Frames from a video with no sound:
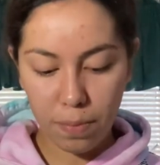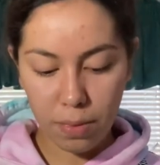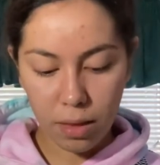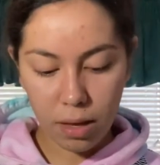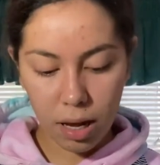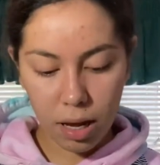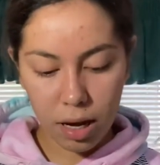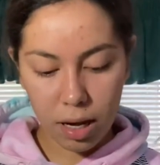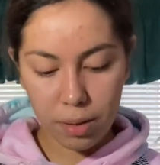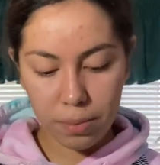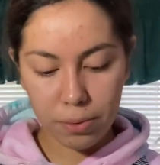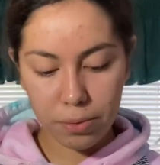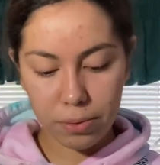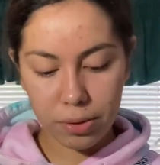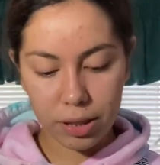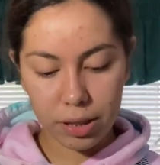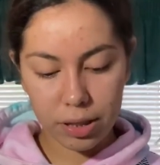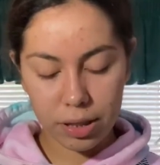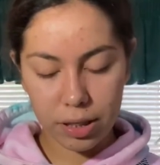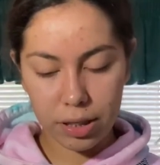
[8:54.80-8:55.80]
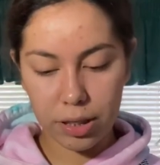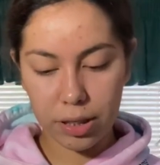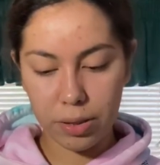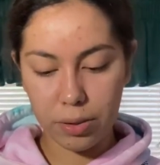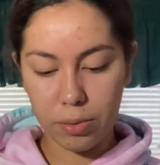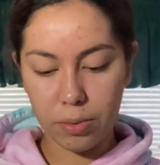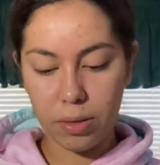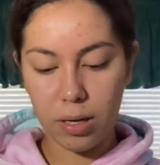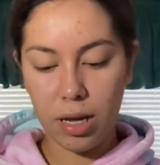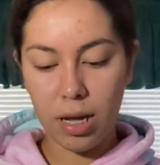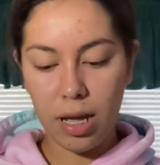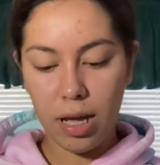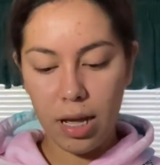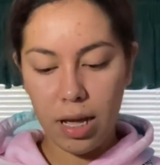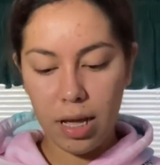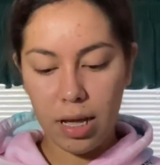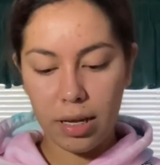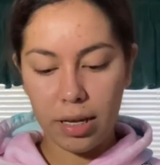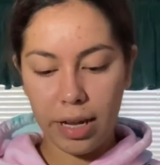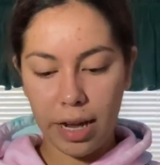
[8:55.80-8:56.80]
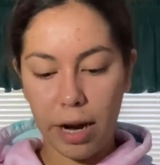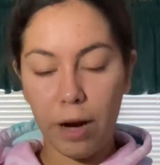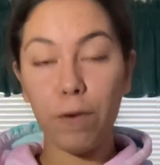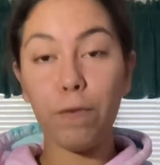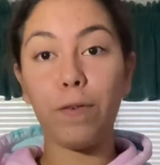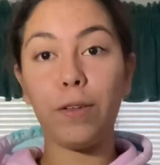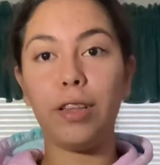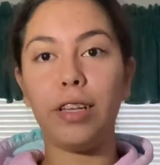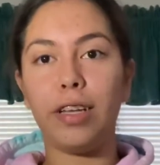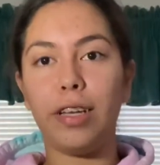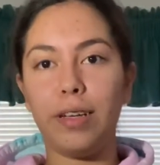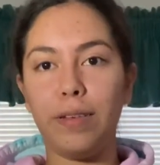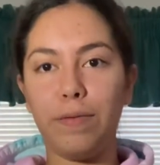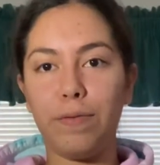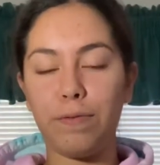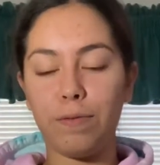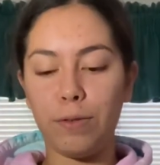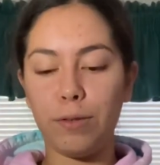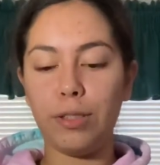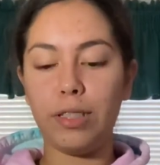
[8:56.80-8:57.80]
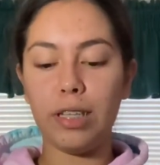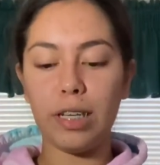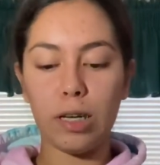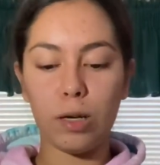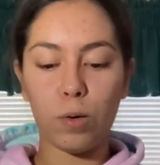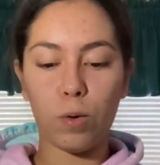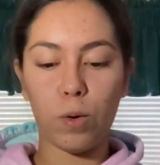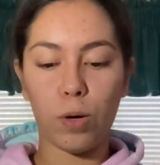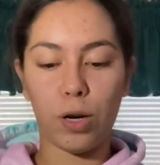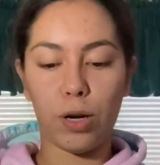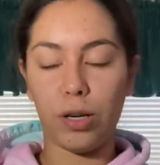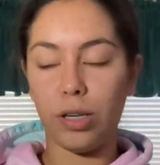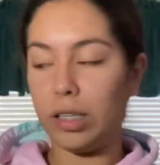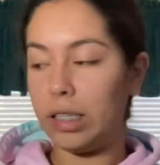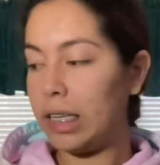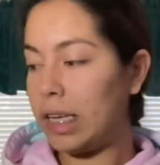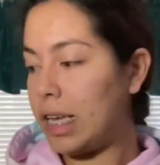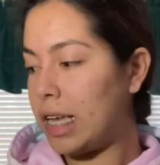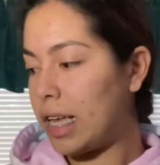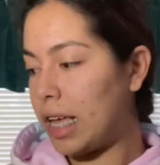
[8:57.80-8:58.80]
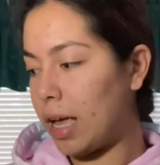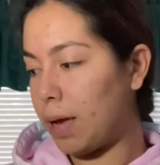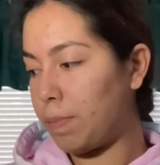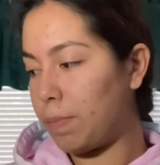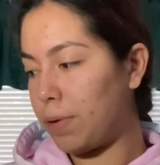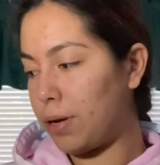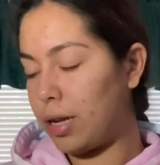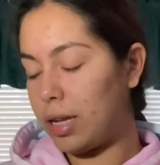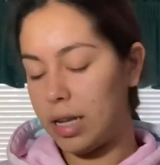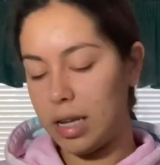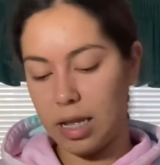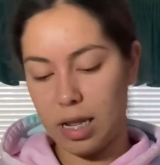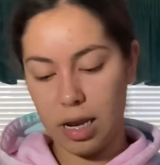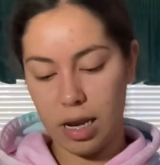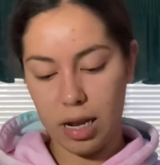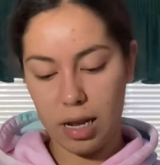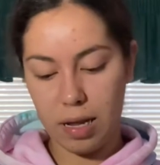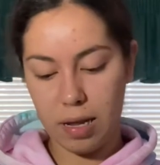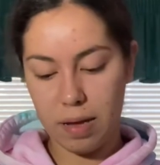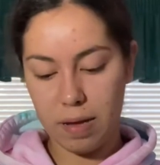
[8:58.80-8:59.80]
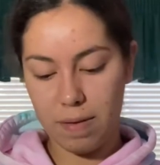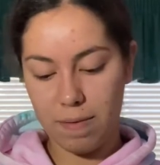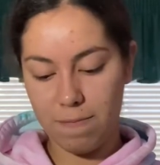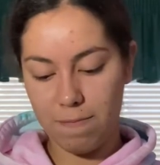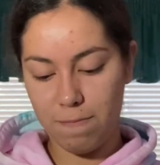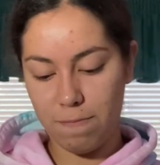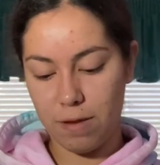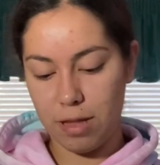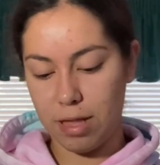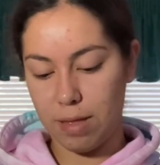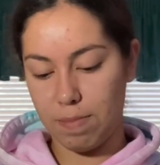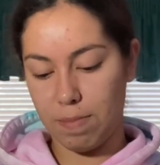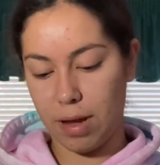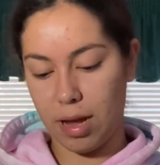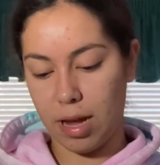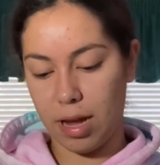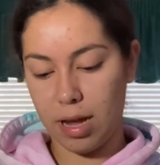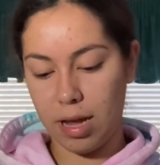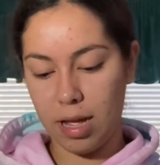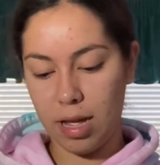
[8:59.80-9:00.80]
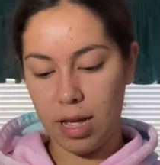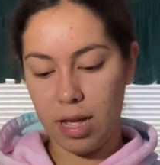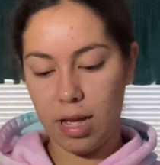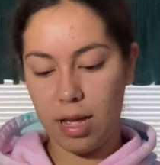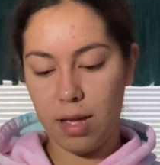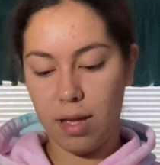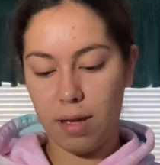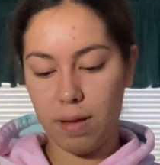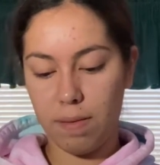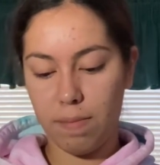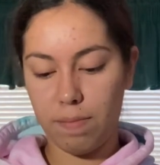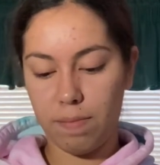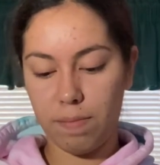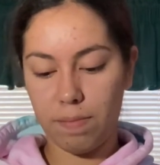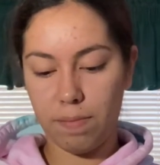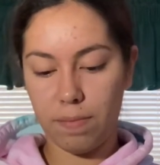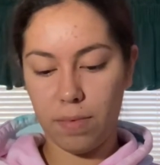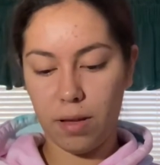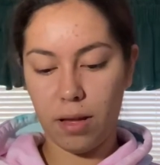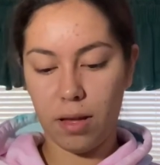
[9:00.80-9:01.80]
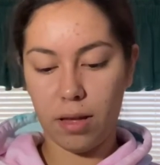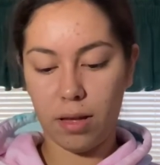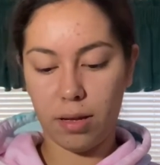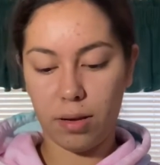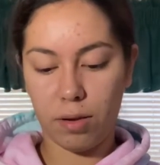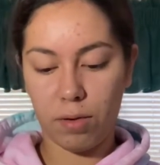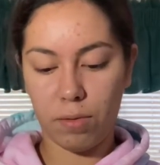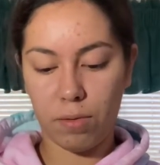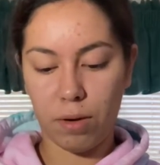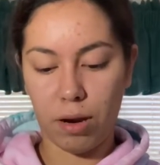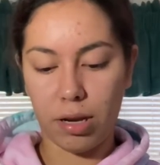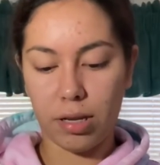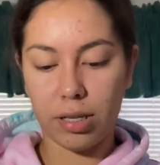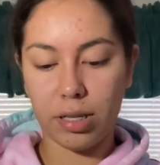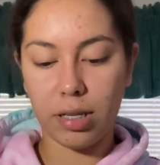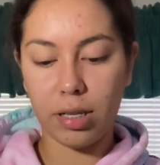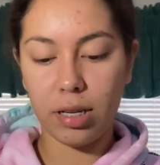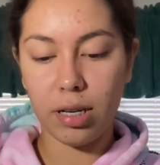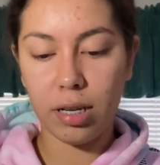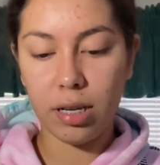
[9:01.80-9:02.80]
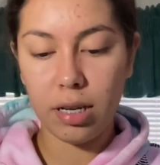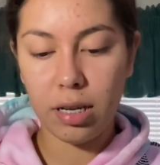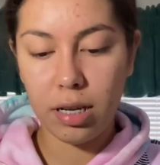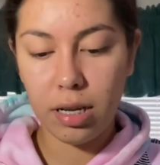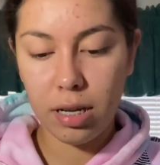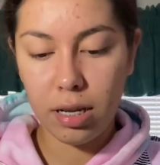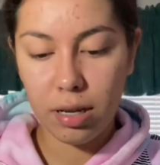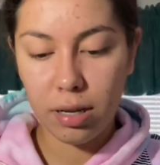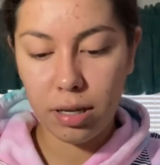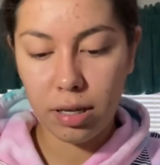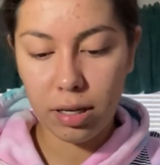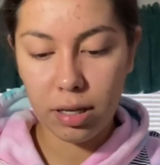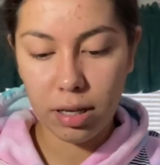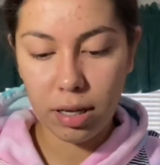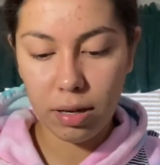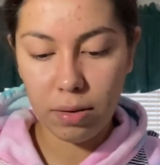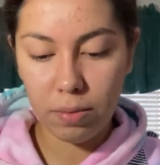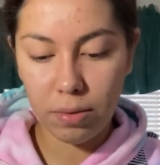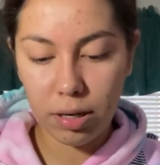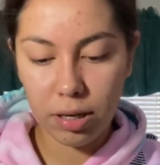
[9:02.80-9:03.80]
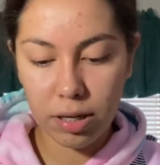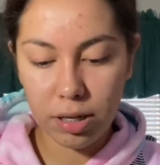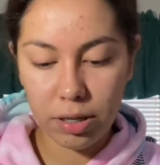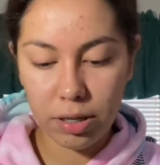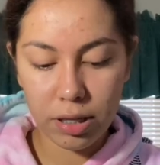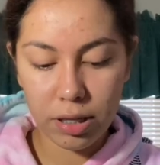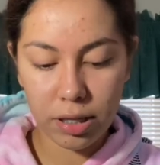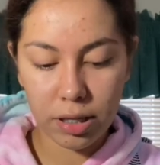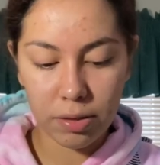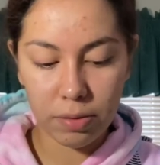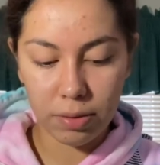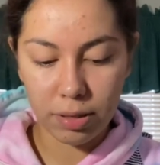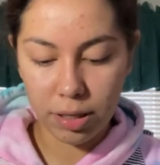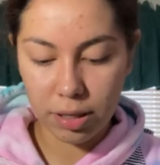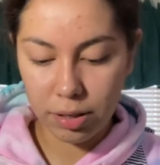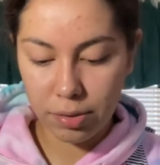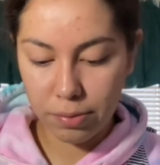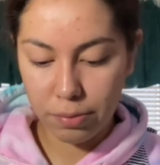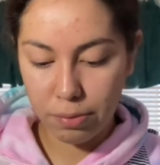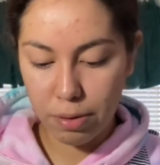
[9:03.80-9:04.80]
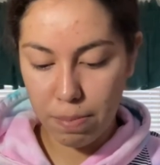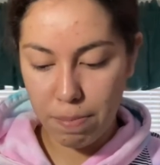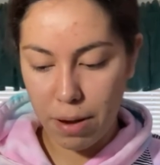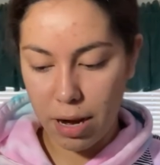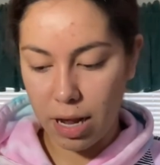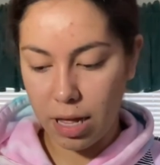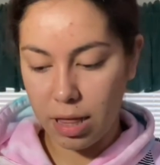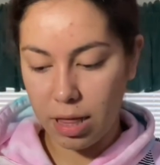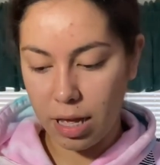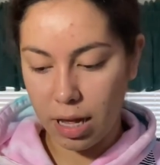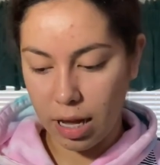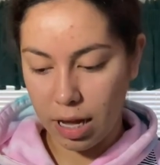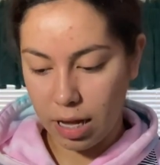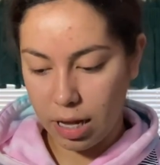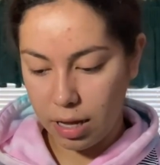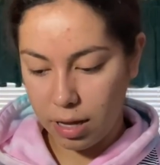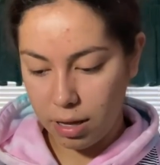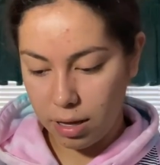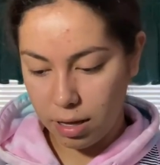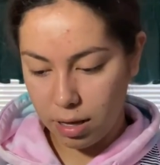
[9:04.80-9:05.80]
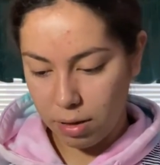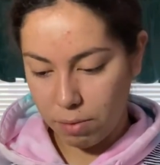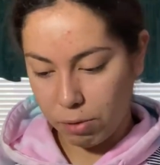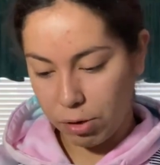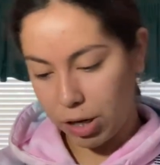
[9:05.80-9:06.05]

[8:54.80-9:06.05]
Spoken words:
I'm going to carefully fold it in quarters and put it in with my crust. I'm gonna do so it doesn't rip anything, which I